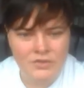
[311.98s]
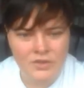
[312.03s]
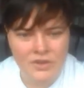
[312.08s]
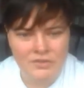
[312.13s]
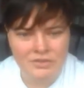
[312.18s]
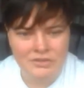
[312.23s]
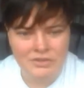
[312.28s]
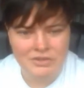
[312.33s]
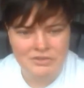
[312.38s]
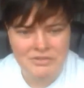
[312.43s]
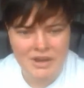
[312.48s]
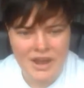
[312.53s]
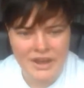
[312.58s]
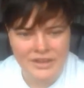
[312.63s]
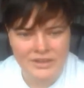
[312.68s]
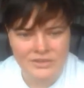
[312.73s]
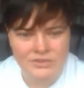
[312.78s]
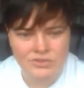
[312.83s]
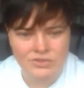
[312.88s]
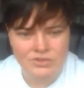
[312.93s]
starts to
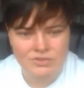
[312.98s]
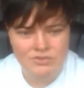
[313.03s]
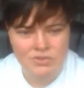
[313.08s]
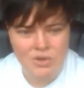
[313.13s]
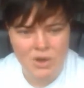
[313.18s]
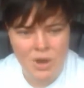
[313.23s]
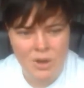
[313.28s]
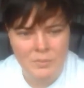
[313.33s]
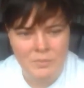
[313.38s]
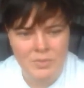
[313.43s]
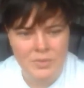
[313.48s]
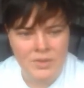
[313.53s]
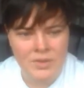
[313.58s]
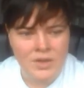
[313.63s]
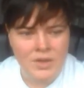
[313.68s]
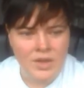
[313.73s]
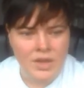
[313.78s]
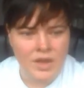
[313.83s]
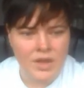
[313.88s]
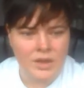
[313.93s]
crack and drop,
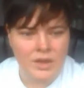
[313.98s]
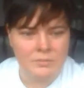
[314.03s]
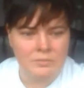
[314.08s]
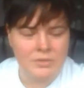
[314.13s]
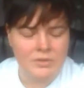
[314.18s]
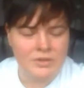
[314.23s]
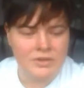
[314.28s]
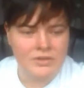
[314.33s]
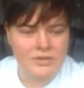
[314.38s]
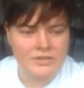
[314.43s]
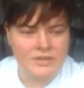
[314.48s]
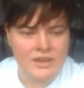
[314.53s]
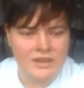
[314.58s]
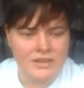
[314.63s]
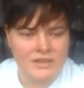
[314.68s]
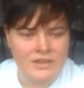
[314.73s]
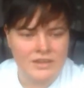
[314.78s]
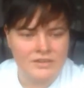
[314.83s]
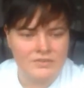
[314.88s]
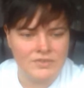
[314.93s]
but can
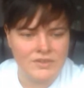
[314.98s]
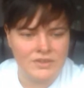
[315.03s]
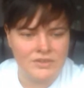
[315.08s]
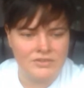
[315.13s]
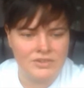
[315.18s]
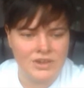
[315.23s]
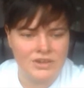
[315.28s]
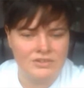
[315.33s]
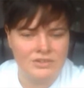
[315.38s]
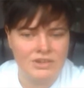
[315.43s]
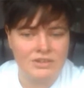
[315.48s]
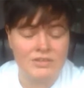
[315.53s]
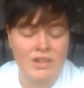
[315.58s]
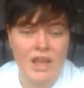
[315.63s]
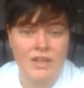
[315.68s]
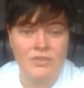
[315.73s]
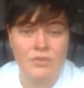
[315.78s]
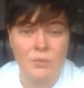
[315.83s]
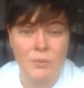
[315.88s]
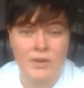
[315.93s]
take a year to finish changing.
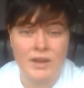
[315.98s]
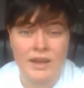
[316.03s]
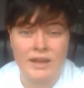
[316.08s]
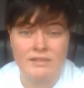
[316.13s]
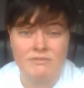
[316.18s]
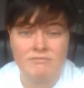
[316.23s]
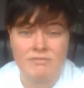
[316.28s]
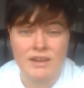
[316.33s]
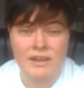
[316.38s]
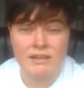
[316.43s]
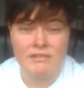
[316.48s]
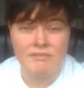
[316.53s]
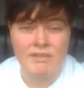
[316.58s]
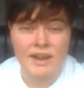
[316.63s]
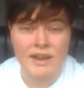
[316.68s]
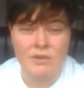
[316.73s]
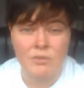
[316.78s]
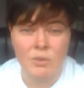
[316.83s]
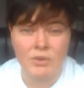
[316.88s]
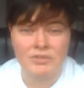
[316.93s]
That's what I really,
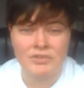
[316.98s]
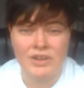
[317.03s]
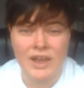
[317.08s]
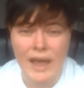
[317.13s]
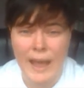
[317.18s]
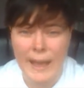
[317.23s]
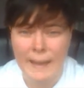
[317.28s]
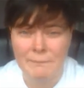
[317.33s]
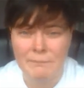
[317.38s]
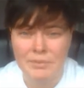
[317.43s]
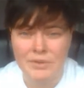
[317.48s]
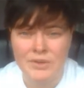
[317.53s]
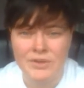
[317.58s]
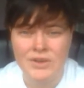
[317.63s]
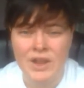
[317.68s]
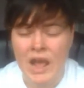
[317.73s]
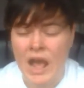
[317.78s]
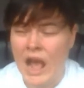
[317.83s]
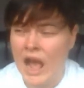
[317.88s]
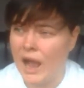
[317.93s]
really want to
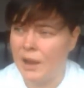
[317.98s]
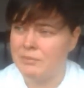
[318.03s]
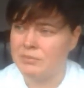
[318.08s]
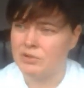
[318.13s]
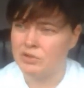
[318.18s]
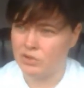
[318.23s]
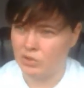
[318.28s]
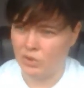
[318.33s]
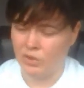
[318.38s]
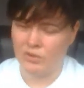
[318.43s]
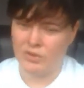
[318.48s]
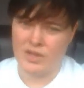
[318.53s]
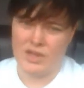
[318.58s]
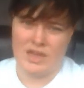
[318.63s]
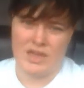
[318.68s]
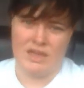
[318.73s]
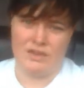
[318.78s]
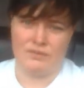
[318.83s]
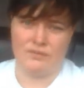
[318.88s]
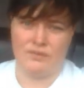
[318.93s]
happen. I'm sure that
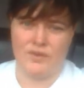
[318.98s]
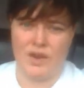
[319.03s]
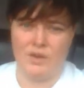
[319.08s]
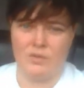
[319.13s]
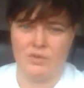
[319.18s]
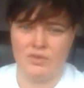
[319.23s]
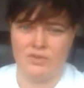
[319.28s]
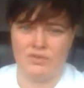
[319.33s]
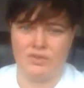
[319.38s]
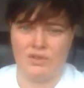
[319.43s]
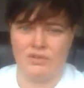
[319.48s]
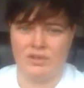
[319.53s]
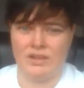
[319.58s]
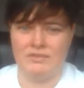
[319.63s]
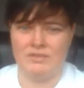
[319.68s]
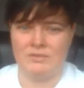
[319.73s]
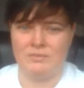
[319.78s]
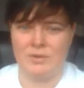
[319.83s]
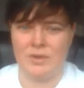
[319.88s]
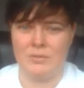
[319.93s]
if I was still
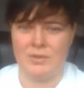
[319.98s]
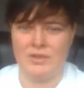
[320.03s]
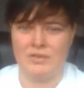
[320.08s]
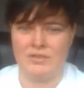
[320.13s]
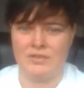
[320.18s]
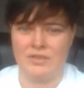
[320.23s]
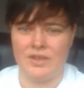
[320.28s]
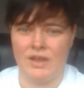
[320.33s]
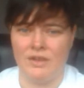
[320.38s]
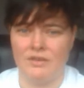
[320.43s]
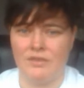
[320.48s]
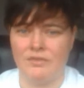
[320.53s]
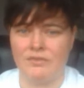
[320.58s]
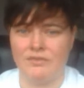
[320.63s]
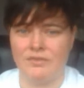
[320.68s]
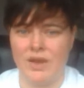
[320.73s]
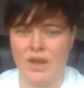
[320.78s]
living by myself,